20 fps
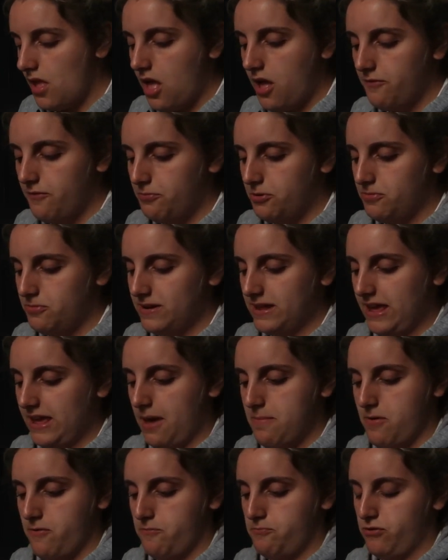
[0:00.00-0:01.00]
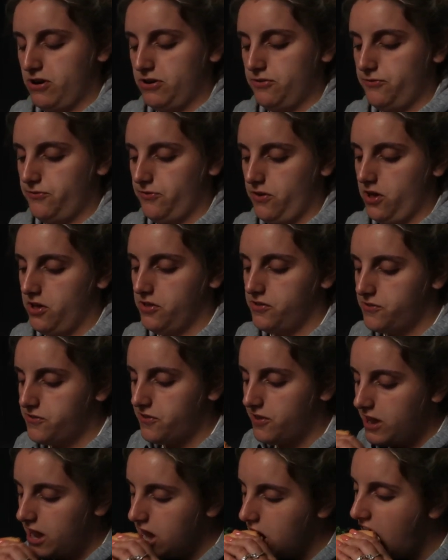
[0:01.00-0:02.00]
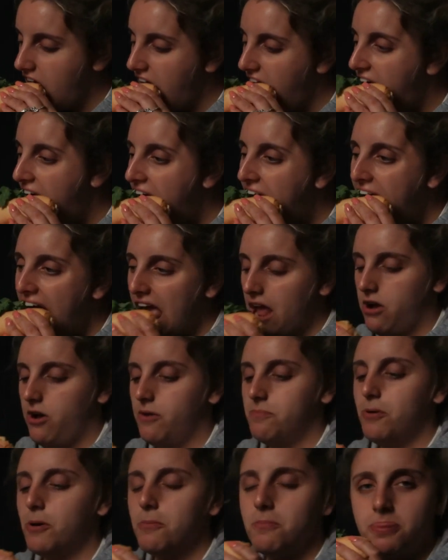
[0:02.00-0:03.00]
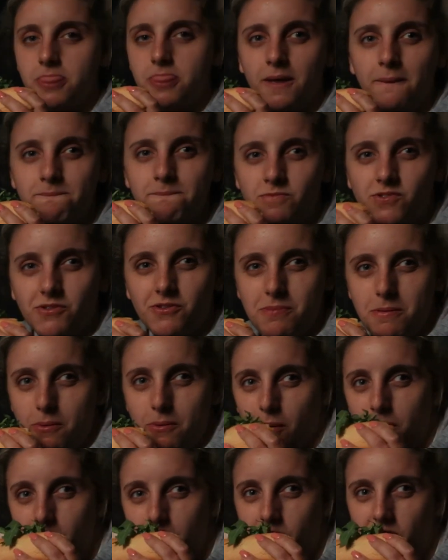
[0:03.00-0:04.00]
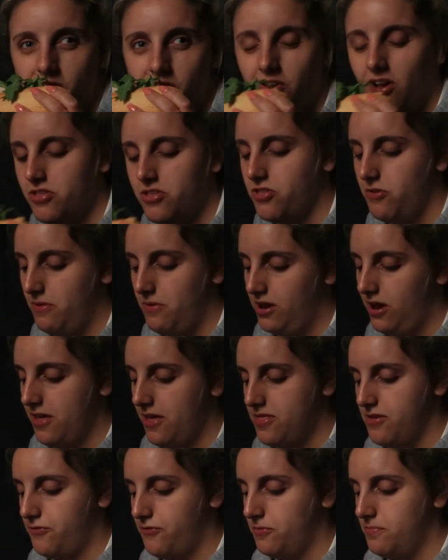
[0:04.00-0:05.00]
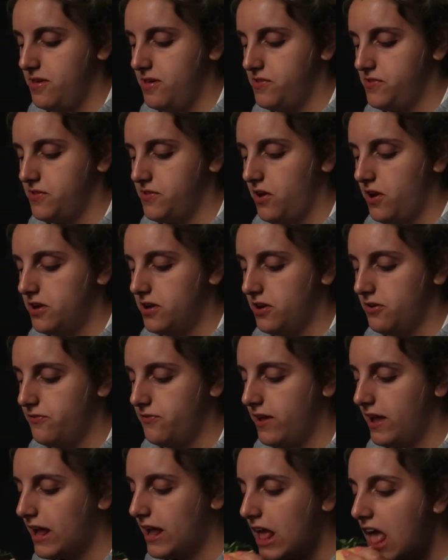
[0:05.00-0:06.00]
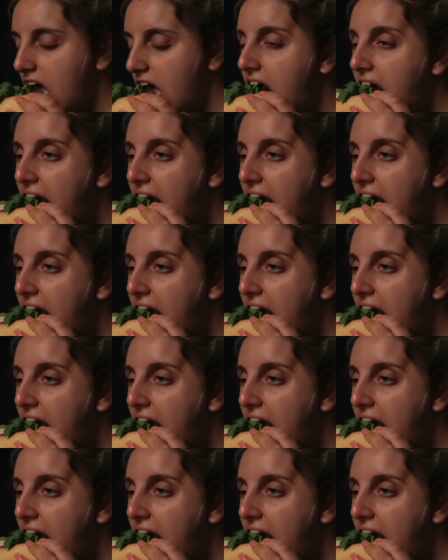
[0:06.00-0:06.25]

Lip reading: I'll probably get a bit of bread first. I'll probably, it's a bit weird, I'm going to do it like this from this side, I think.